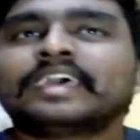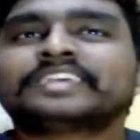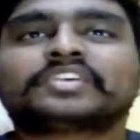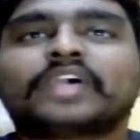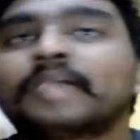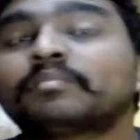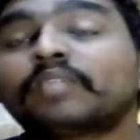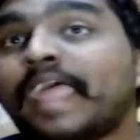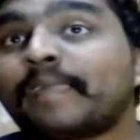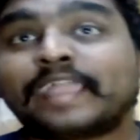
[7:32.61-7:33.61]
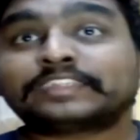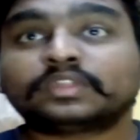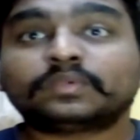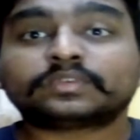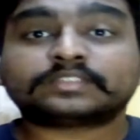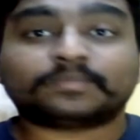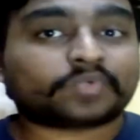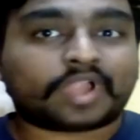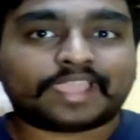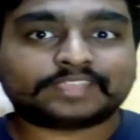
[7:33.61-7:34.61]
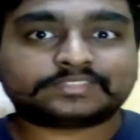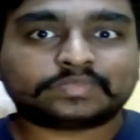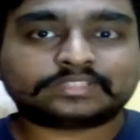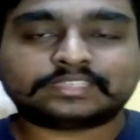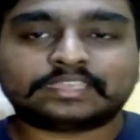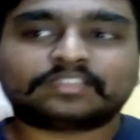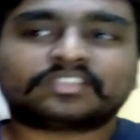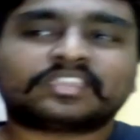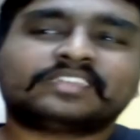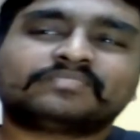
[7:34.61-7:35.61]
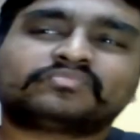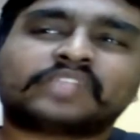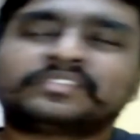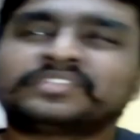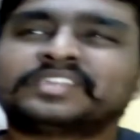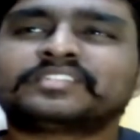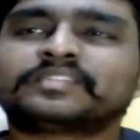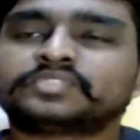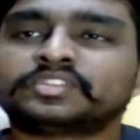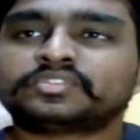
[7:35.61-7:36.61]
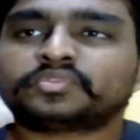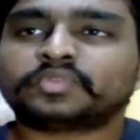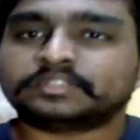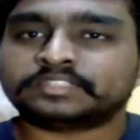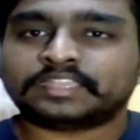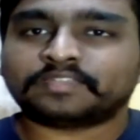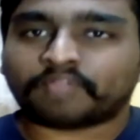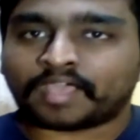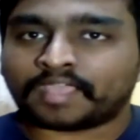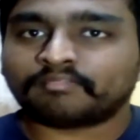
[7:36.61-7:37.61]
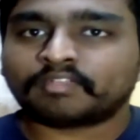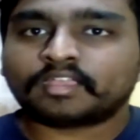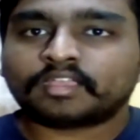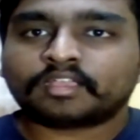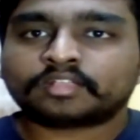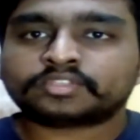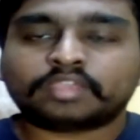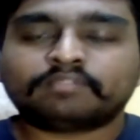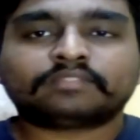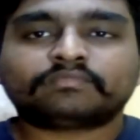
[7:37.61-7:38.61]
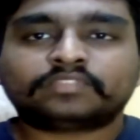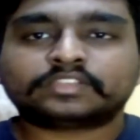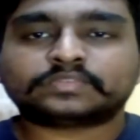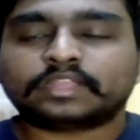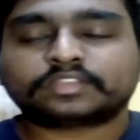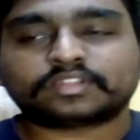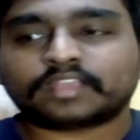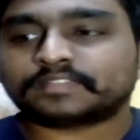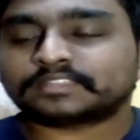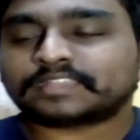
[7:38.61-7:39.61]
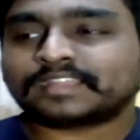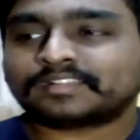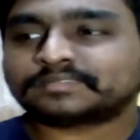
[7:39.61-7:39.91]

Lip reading: So I actually was surprised when seeing okay Red Dead Redemption 2 in GTA 5. So even this video is gonna have the title.